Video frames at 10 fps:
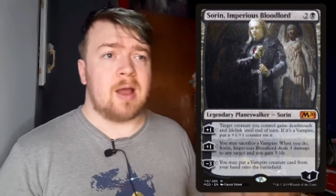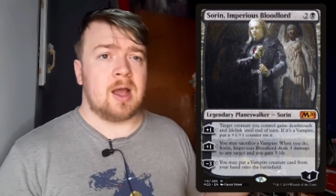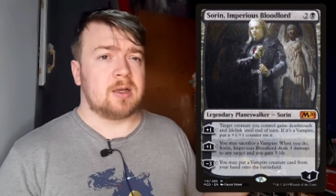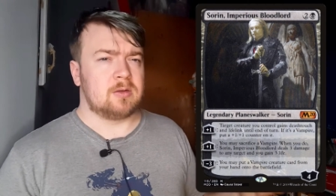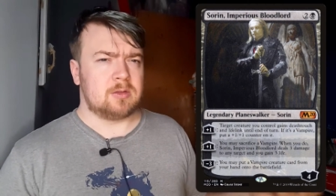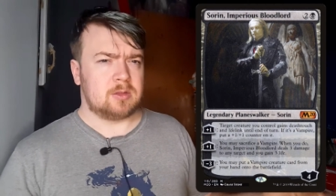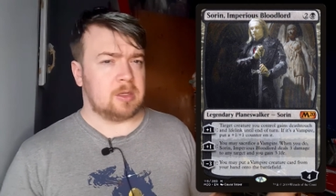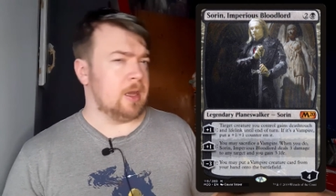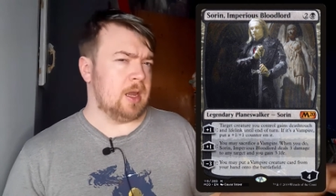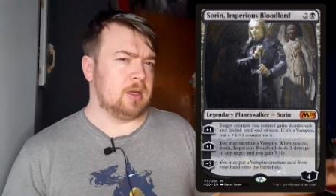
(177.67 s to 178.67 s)
and
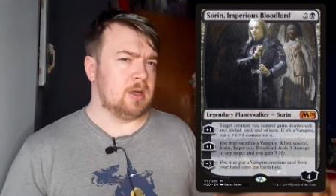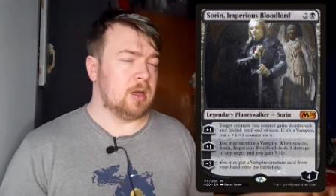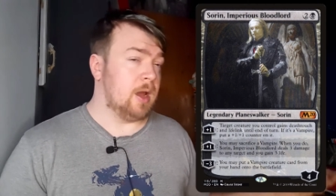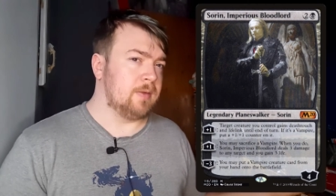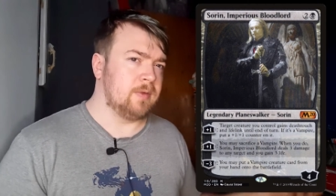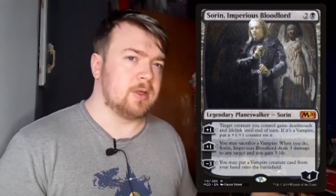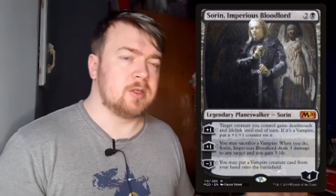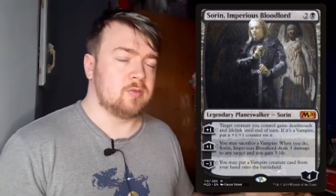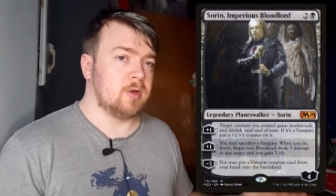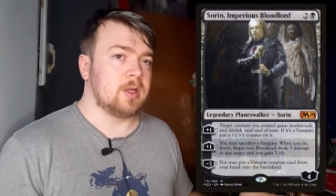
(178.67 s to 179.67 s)
gaining lifelink
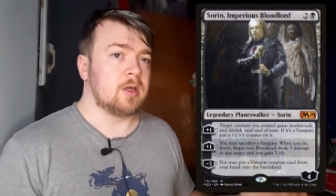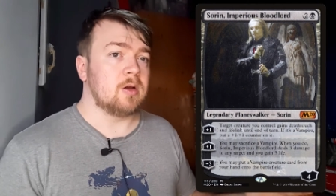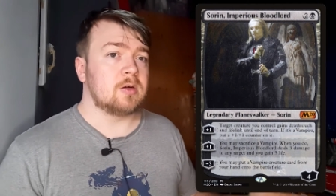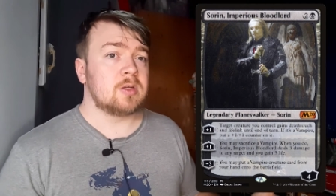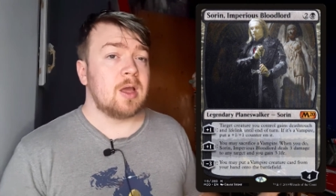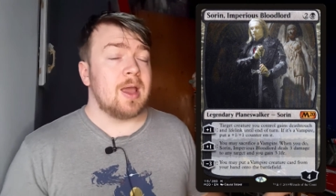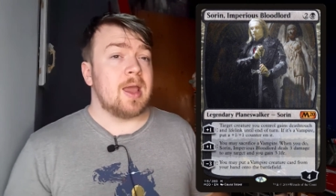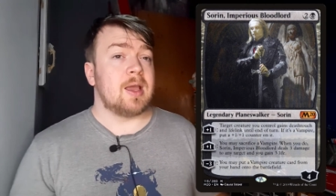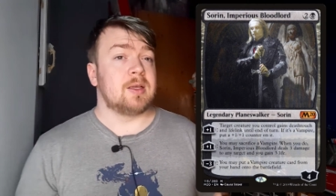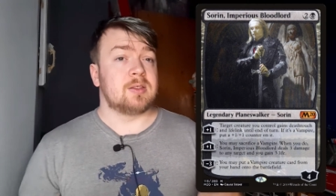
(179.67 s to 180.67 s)
is really good.
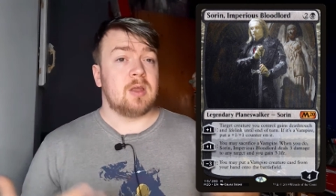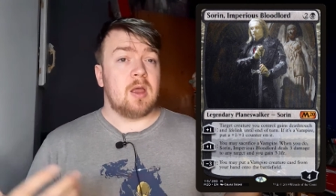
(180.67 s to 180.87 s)
His